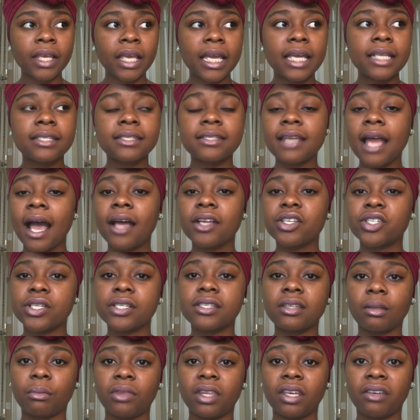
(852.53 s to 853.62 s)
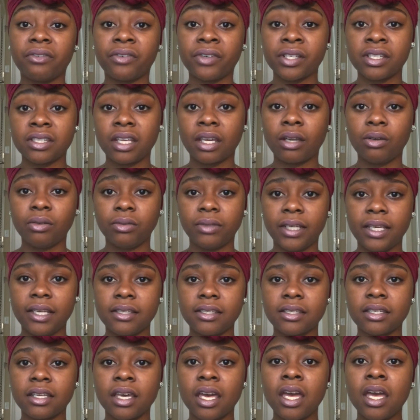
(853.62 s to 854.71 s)
it's not just something for singleness.
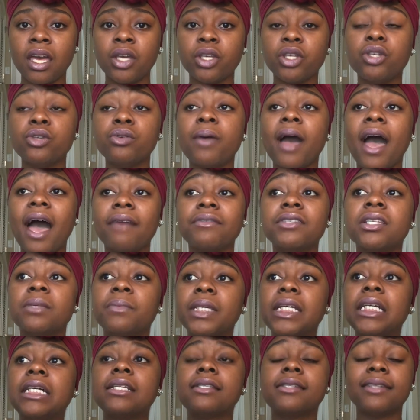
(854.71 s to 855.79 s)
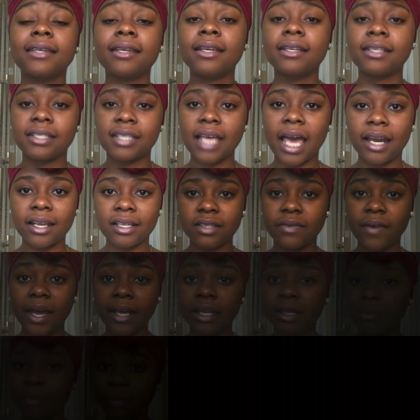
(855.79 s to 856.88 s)
You have to be content and satisfied
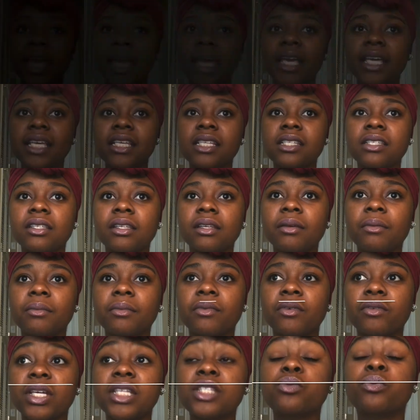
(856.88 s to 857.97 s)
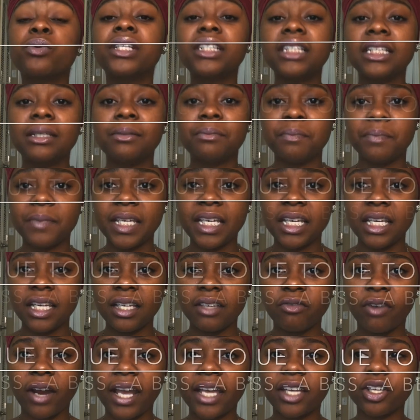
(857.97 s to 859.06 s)
in me. It's really
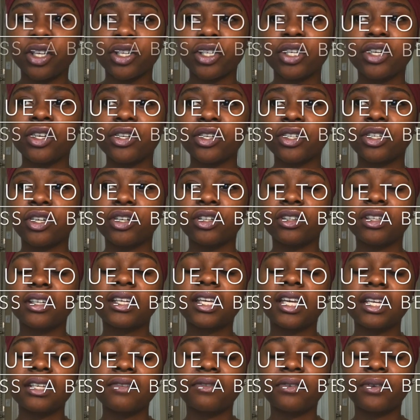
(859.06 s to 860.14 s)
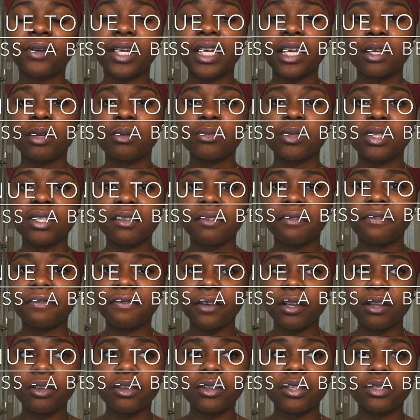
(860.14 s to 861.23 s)
me, right? You're looking for him to
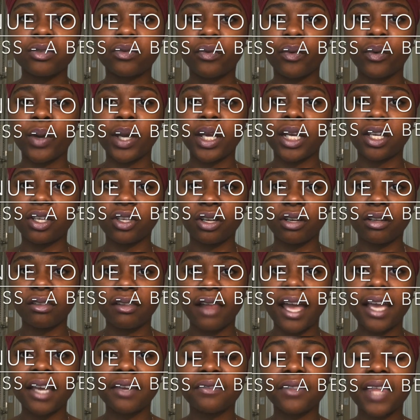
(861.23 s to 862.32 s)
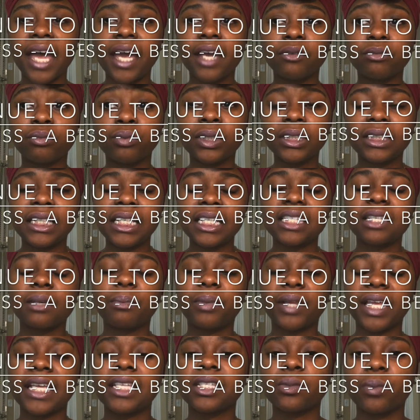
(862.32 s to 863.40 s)
fill this void in your life that really is a
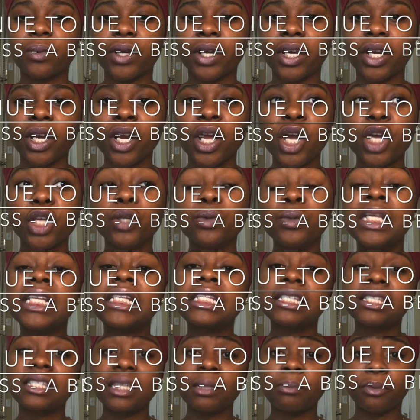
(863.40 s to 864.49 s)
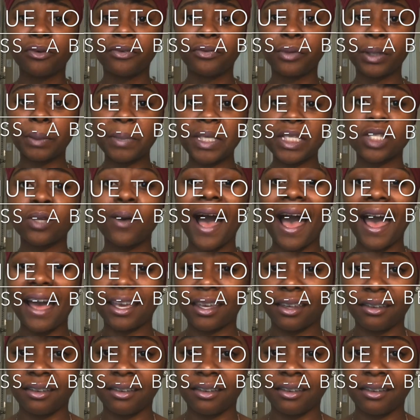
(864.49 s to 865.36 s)
place where you need to sit before me so I